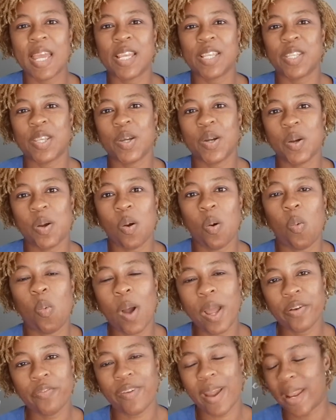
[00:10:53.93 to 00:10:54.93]
So,
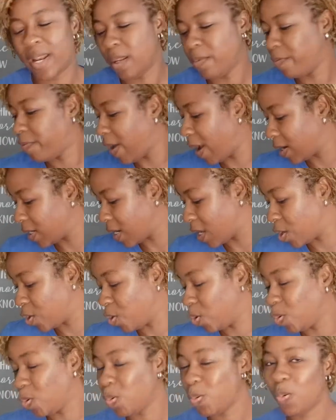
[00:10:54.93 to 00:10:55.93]
one random fact that
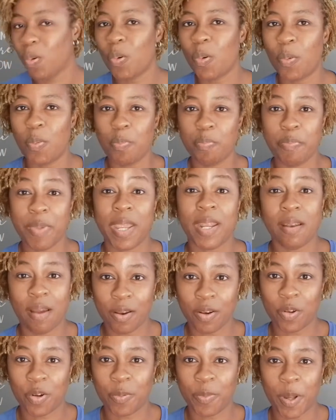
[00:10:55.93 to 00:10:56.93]
you may
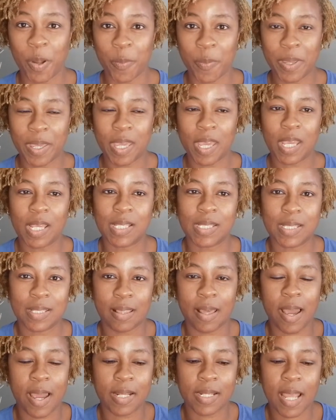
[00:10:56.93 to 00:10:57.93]
not know about me is
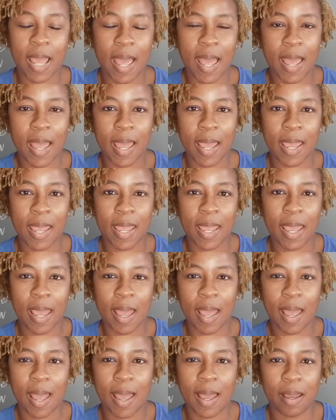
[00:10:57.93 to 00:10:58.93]
that I
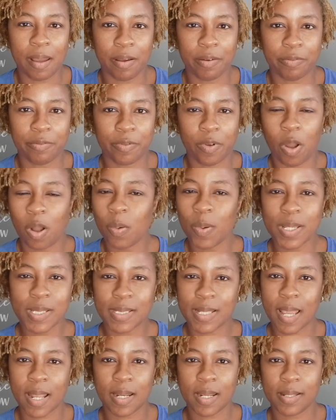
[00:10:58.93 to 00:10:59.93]
have
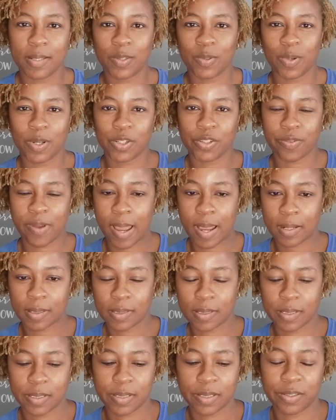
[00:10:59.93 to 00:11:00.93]
always tended to
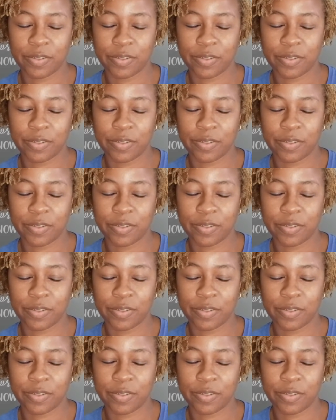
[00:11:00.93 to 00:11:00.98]
attract